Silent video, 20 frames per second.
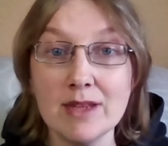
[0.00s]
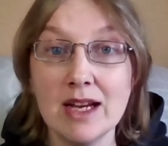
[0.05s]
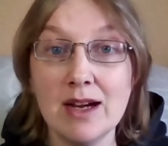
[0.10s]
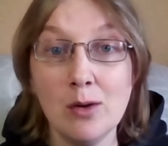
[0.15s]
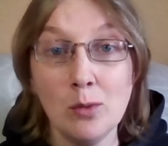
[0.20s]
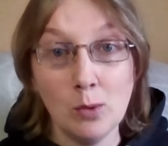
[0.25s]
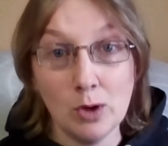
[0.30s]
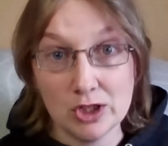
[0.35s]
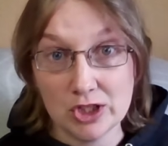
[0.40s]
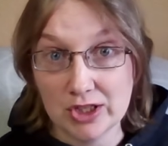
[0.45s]

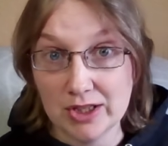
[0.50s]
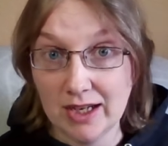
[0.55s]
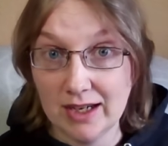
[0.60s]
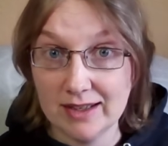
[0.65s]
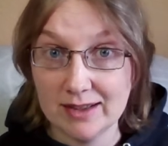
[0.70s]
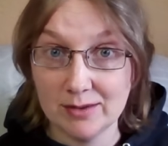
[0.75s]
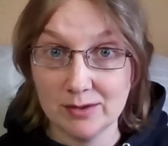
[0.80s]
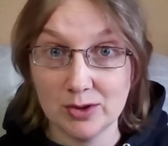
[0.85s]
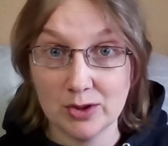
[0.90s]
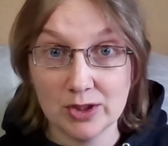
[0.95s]
Watch that
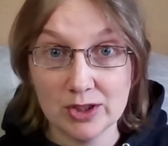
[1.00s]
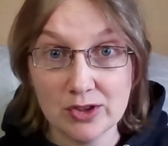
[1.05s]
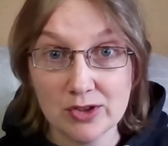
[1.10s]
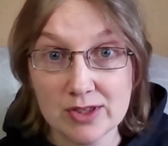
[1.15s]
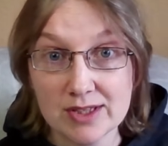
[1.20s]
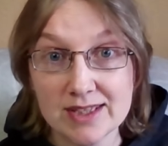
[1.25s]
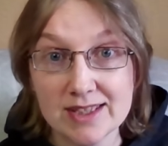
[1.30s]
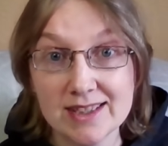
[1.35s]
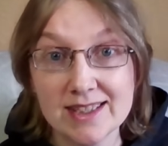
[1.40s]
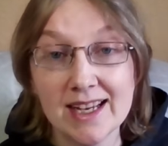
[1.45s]
if you're
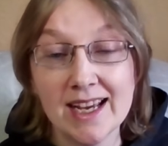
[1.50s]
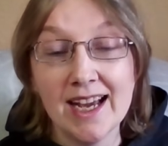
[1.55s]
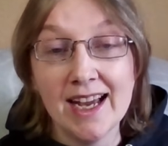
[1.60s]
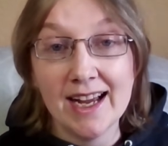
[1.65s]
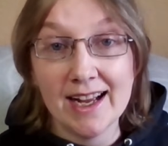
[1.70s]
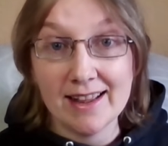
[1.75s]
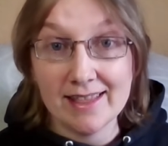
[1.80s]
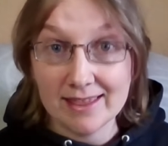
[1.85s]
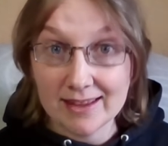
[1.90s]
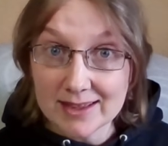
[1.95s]
interested.
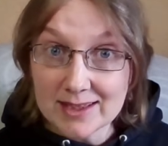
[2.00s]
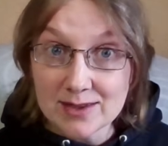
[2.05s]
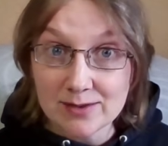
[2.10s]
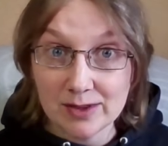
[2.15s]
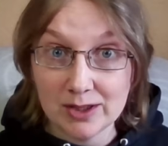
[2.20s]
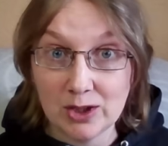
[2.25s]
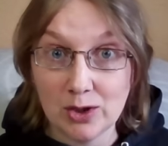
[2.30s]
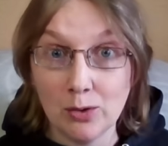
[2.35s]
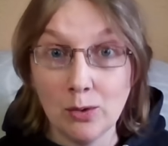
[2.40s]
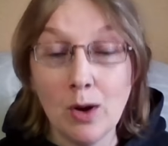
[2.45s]
In this
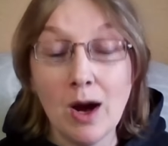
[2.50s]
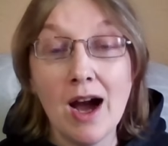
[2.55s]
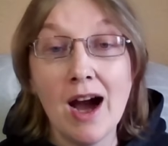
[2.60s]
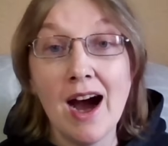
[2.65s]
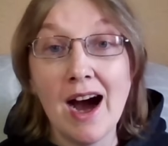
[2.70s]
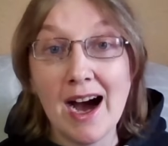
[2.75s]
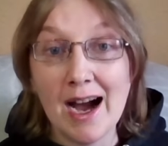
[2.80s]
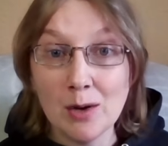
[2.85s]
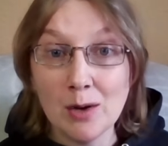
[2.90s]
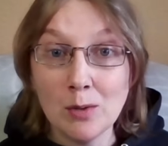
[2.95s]
video,
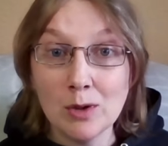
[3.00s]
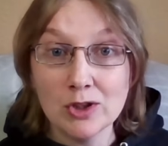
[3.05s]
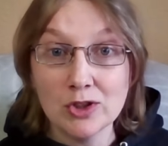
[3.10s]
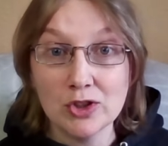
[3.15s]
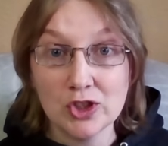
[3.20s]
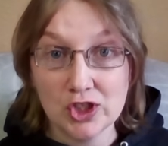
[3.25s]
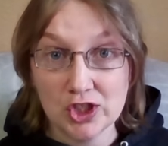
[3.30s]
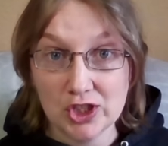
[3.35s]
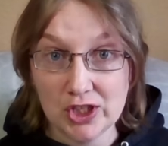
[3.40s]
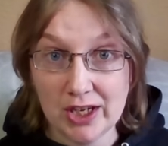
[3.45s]
I want to
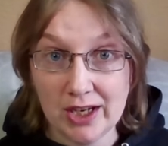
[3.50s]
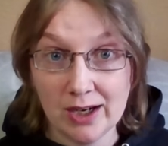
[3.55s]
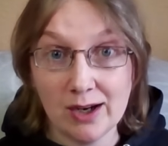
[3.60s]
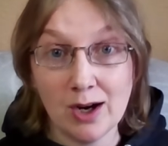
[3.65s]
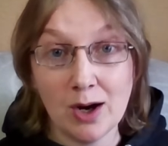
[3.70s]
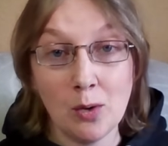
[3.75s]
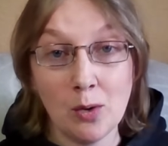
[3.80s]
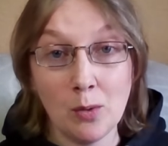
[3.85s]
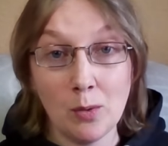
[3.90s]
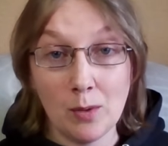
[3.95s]
share
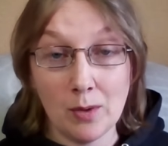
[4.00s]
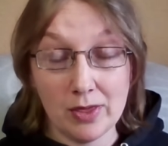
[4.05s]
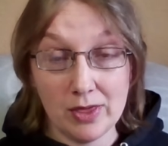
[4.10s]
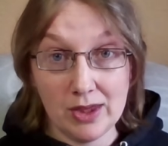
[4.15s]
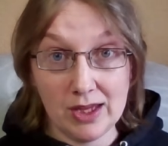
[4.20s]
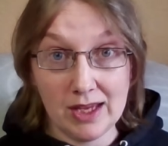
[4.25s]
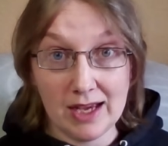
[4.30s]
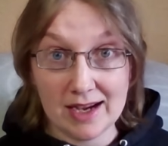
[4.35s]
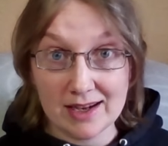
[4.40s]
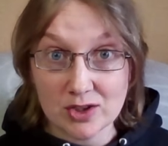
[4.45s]

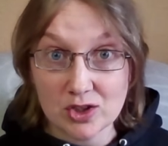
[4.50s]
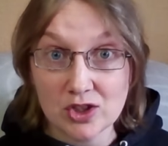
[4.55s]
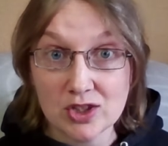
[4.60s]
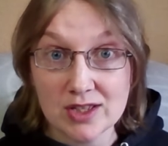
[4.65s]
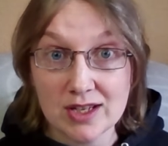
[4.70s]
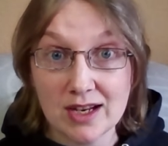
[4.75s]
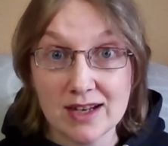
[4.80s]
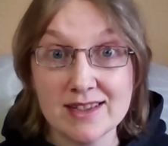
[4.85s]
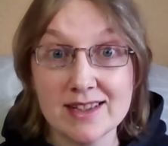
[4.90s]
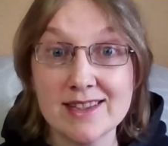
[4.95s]
the
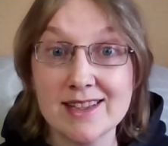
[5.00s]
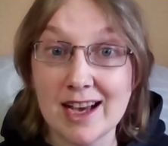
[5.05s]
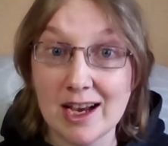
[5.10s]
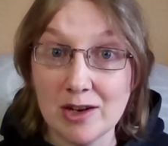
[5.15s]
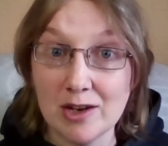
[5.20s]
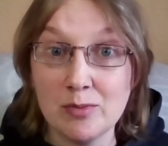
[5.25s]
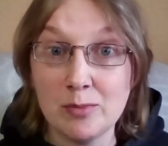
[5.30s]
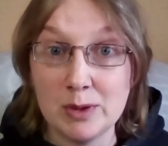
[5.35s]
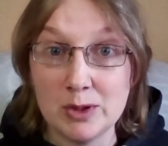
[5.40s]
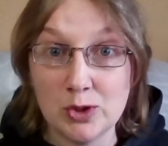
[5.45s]
exercises I've
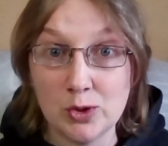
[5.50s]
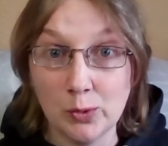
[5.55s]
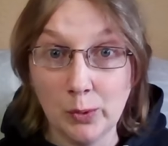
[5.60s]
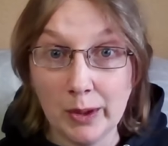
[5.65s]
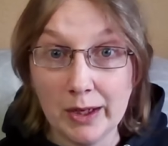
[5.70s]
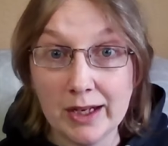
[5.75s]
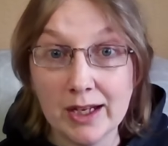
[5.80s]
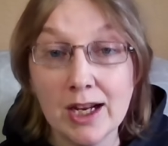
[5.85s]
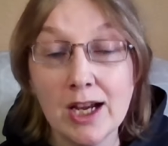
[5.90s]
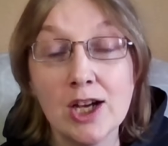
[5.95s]
been
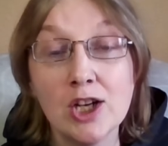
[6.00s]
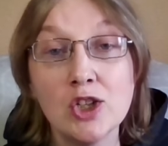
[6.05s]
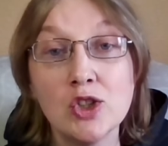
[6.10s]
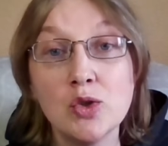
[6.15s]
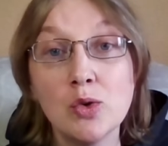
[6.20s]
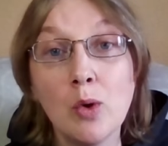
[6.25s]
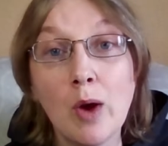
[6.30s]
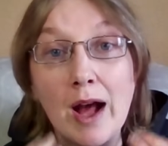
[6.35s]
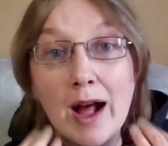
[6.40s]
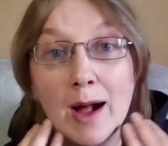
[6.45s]
doing to
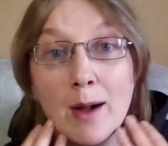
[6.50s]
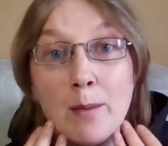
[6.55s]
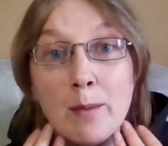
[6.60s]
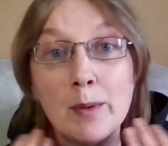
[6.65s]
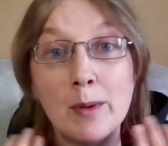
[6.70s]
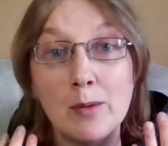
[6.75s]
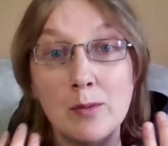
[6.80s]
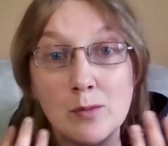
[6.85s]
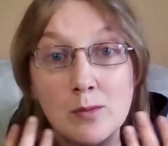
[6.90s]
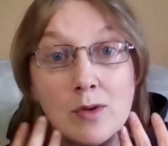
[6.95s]
help
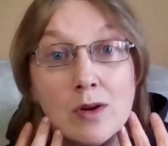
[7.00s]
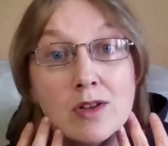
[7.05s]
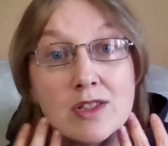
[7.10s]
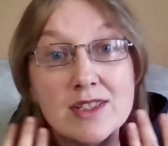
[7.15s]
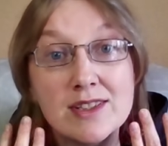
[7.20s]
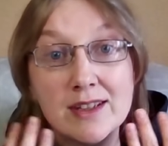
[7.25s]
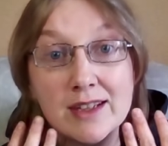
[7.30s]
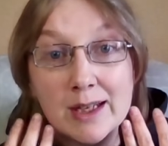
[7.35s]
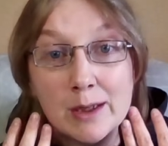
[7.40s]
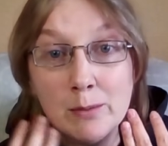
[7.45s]

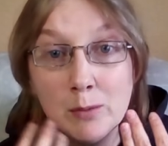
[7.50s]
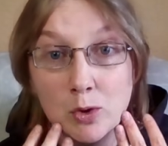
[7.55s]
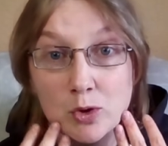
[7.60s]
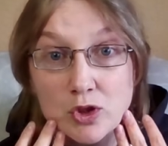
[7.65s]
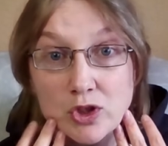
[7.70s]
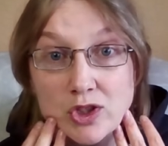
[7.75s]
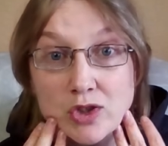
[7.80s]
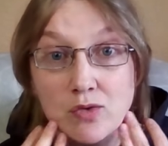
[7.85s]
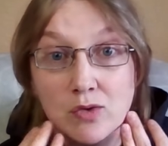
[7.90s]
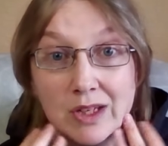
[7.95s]
stuck
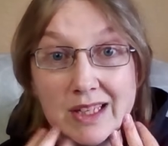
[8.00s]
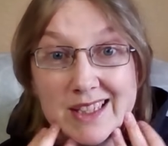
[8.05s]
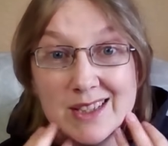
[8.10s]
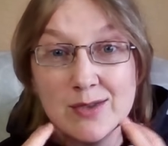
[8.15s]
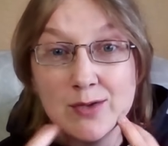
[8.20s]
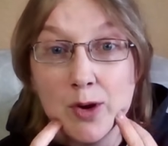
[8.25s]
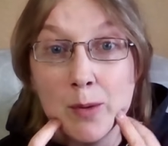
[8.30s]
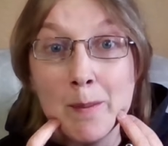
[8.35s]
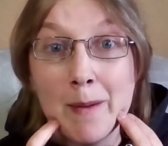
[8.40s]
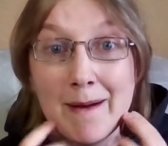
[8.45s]
emotions release
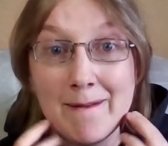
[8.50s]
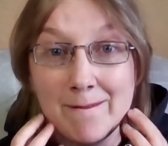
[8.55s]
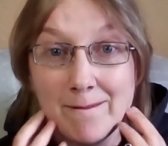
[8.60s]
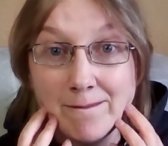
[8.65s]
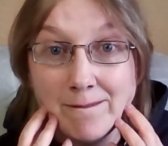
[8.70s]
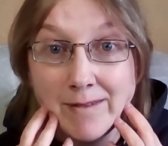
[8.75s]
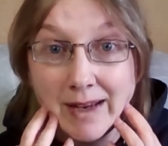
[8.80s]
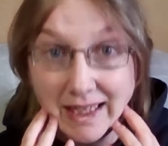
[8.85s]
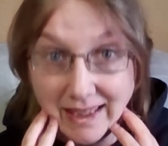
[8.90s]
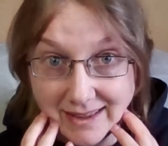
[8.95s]
from my
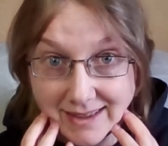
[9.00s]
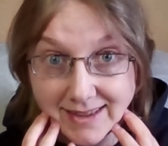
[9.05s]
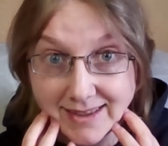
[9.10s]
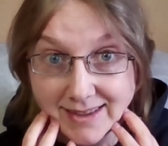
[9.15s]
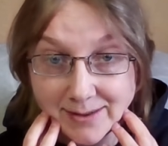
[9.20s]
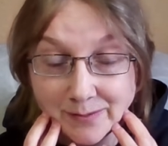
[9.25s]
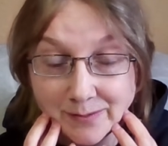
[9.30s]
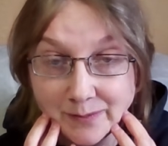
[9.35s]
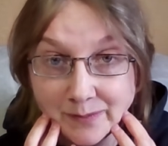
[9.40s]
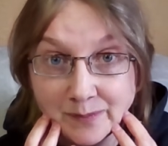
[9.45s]
face.
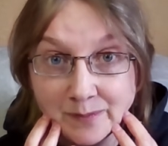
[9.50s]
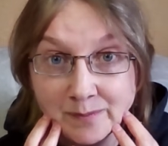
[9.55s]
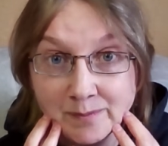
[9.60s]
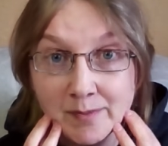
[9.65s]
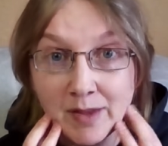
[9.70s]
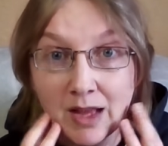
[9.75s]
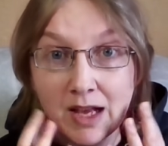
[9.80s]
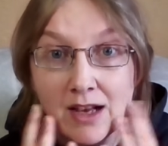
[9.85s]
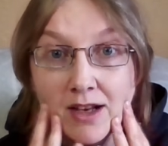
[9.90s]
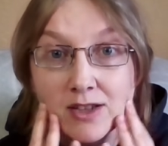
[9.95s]

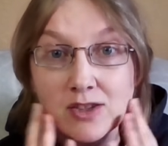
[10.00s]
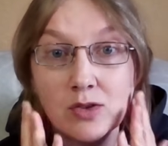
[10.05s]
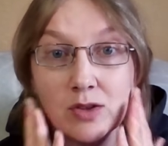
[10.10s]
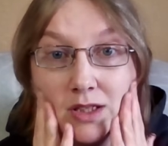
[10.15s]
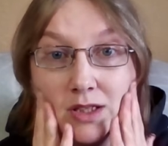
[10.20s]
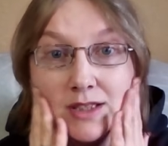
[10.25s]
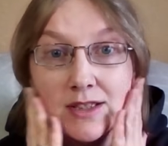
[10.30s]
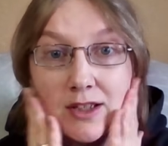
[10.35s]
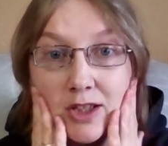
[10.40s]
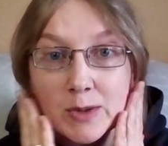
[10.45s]
So
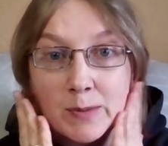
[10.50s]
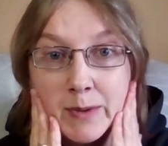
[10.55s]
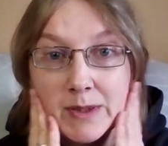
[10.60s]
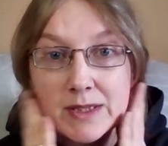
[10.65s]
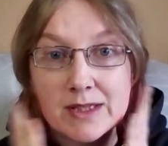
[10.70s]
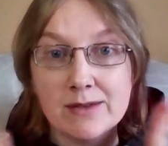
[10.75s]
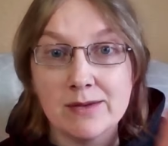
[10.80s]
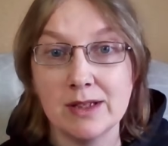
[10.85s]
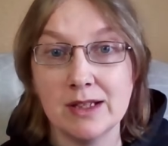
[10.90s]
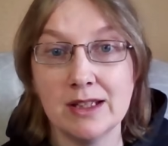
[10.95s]
these are
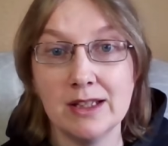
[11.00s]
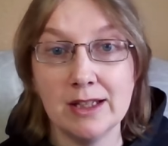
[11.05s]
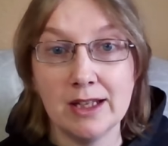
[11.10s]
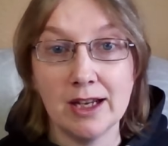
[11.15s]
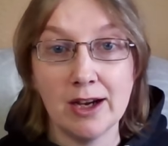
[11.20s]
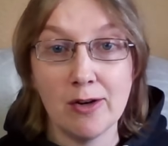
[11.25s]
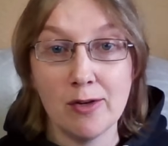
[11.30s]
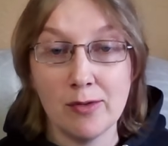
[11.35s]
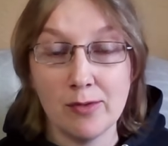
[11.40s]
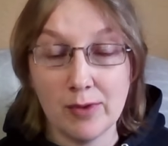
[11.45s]
specifically
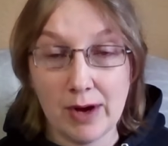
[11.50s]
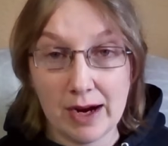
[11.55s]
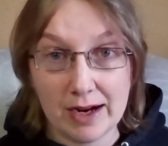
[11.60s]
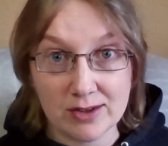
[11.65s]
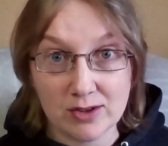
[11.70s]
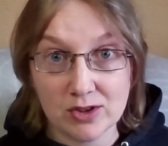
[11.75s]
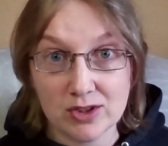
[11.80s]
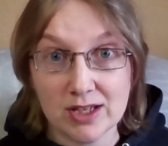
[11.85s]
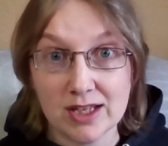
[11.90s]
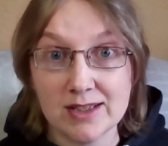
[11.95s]

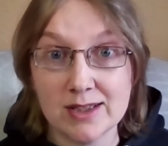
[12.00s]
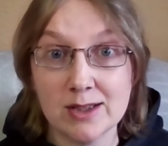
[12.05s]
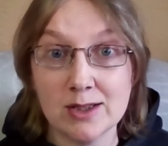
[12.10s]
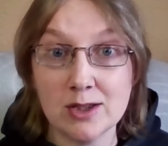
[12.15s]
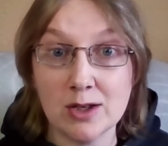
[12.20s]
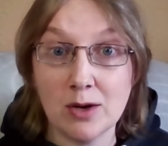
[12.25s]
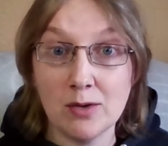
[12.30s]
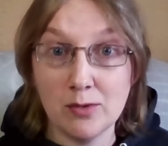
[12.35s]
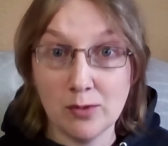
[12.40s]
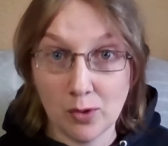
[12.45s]
exercises
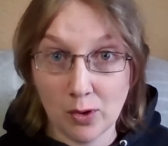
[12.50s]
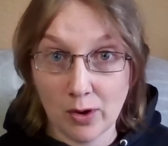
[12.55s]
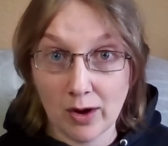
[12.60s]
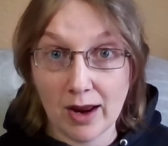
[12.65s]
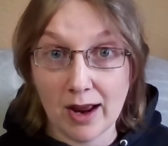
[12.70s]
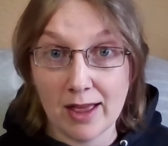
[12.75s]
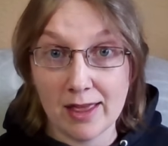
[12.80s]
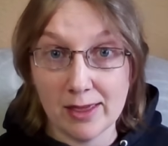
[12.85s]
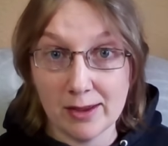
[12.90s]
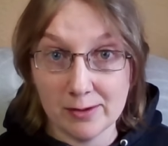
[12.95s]
for
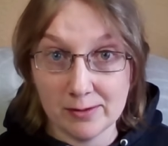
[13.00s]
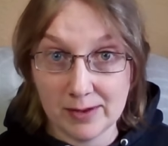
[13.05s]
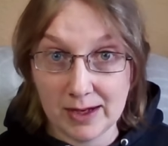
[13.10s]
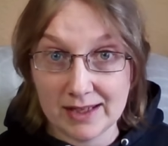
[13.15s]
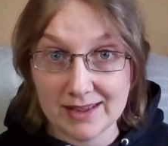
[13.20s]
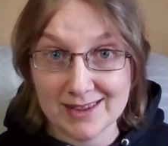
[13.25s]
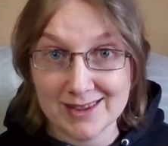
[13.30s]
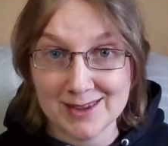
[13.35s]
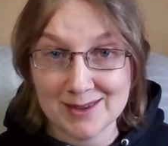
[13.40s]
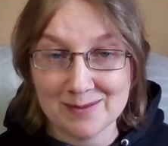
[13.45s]
the
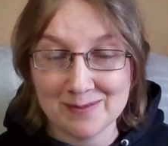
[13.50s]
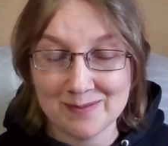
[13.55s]
face.